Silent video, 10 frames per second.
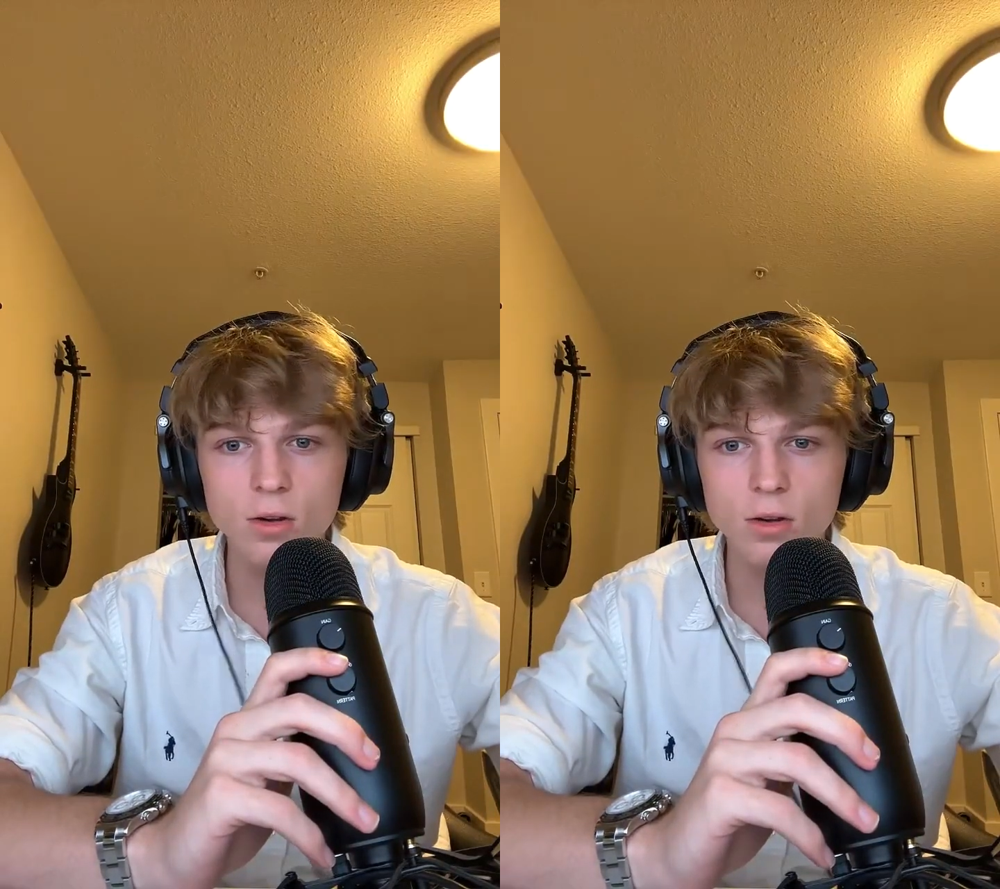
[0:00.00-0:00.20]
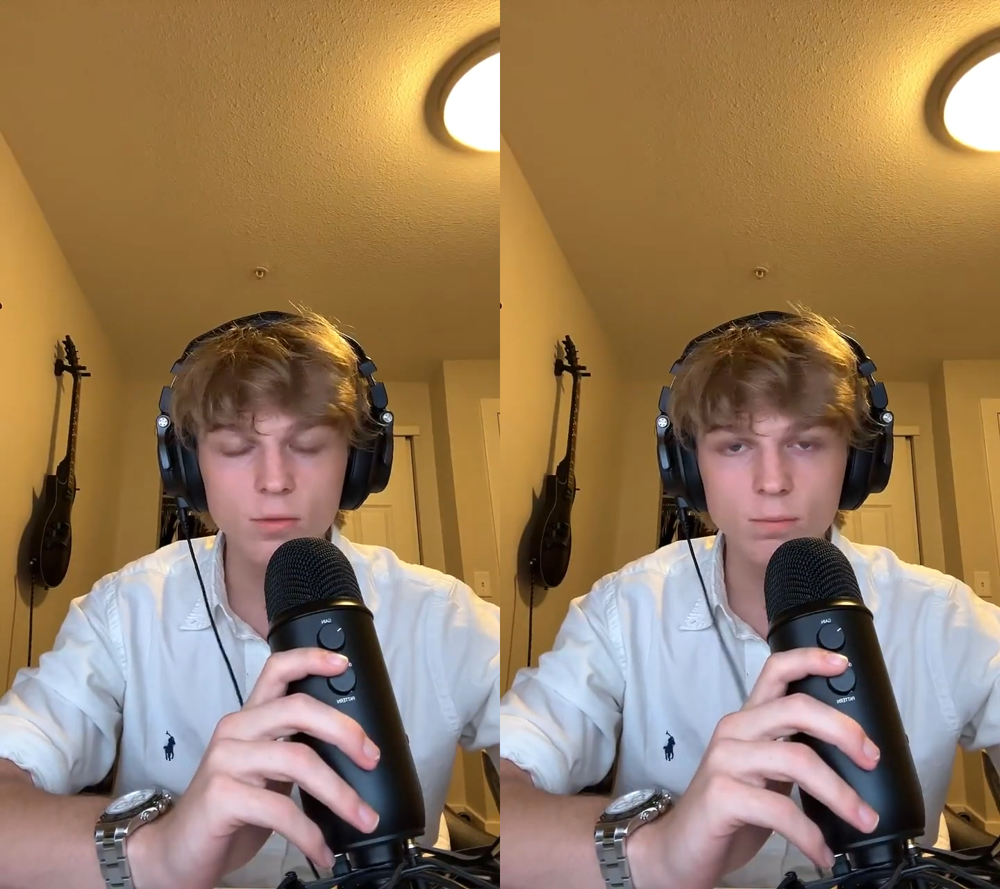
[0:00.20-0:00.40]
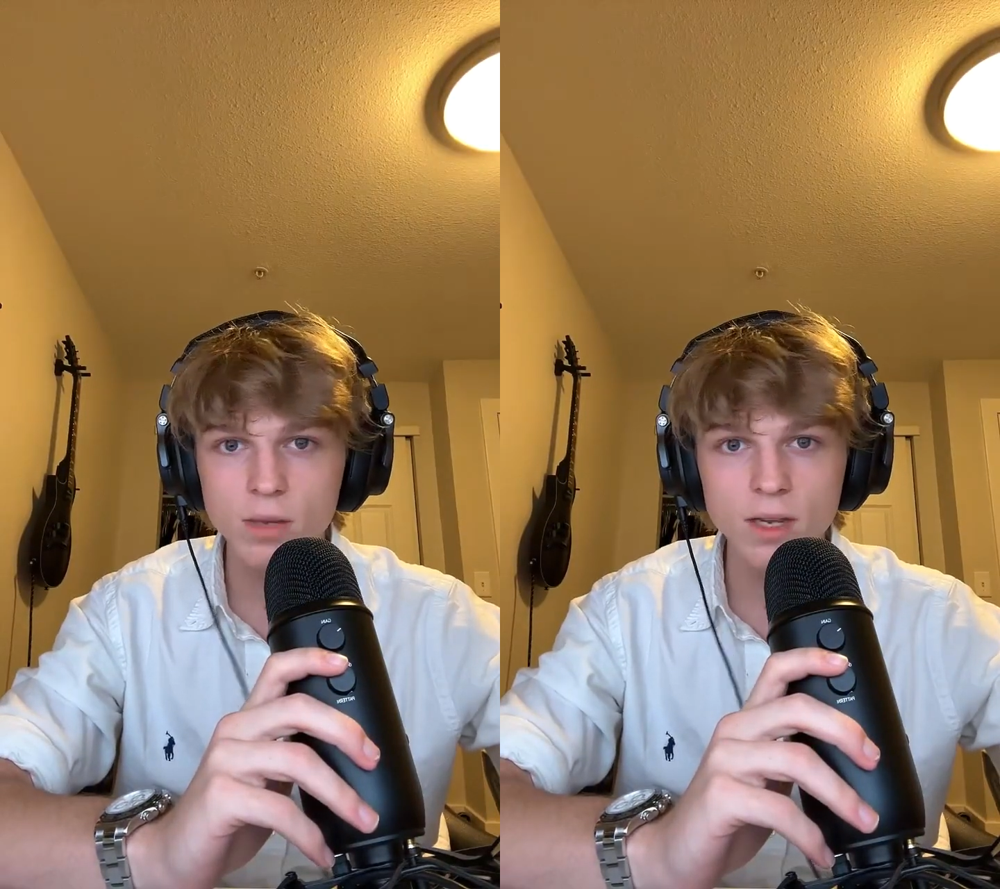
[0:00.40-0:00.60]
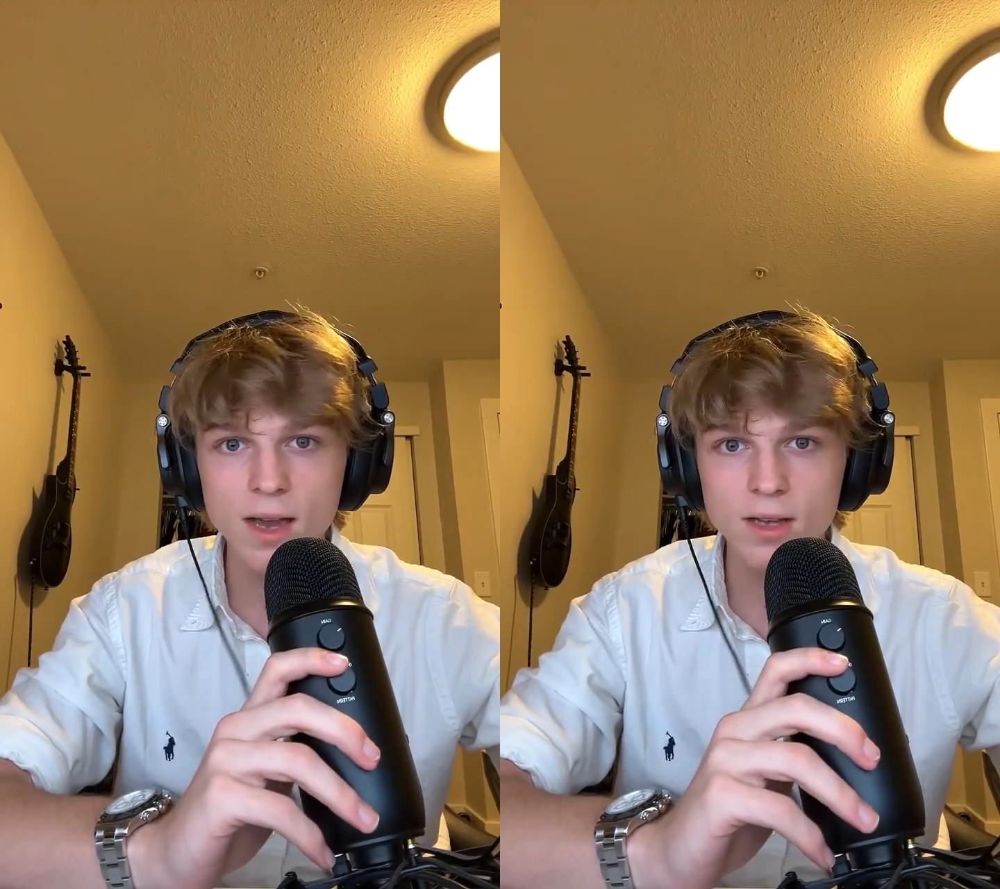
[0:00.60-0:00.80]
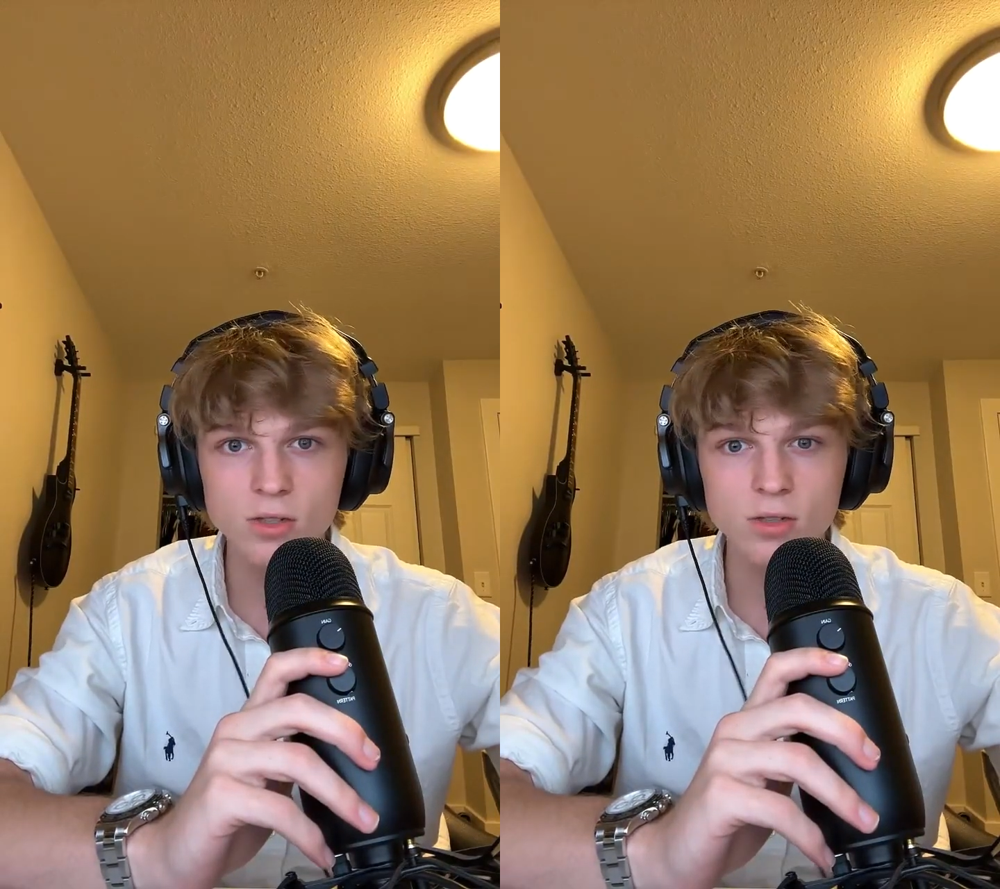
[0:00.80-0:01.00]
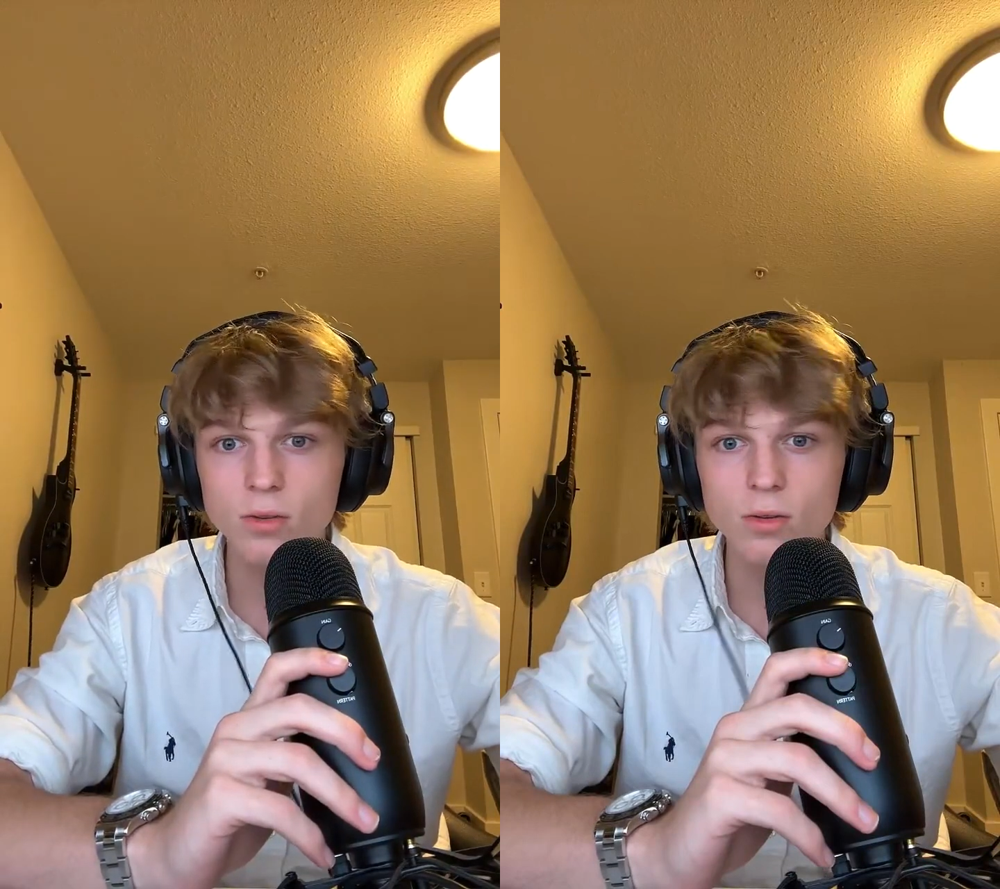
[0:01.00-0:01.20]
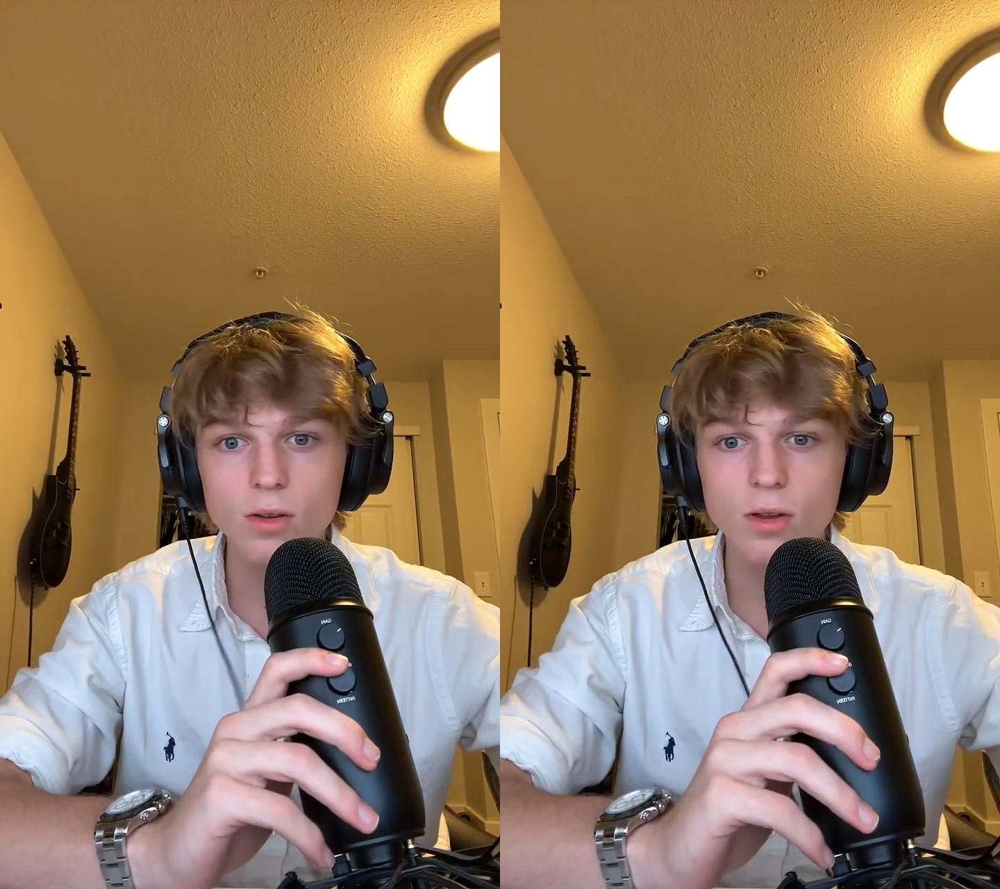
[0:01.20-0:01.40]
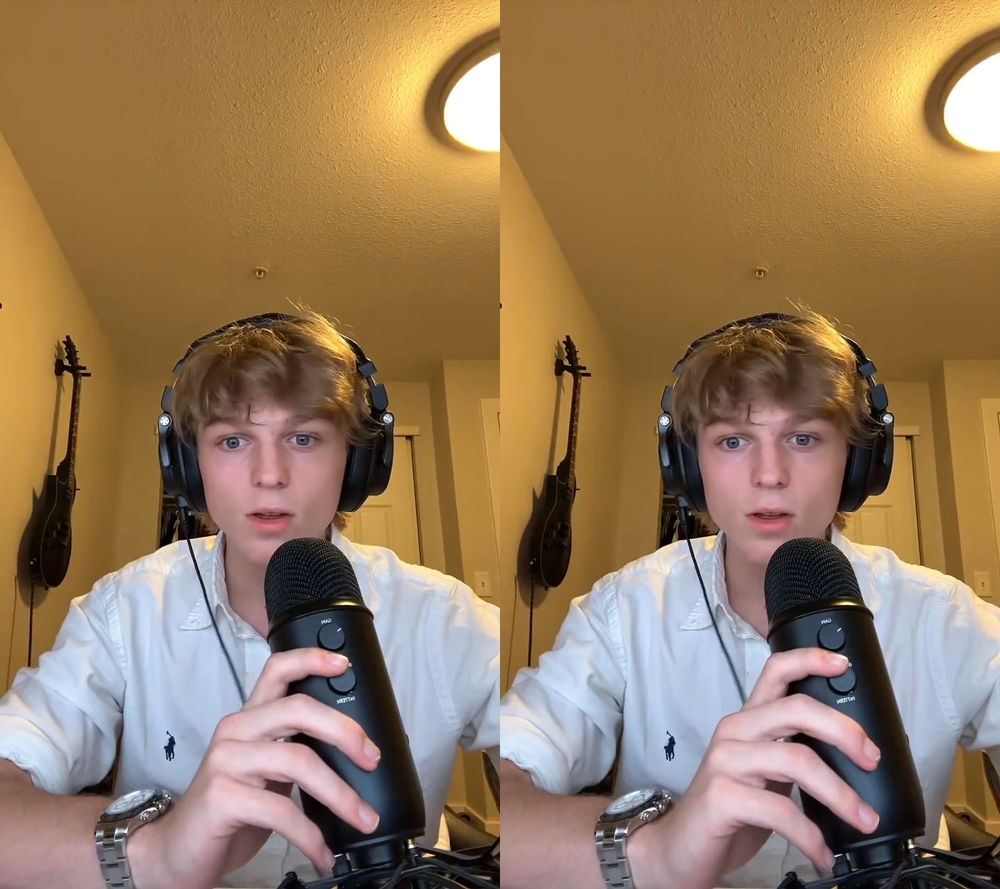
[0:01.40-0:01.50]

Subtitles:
you're a big ass dude.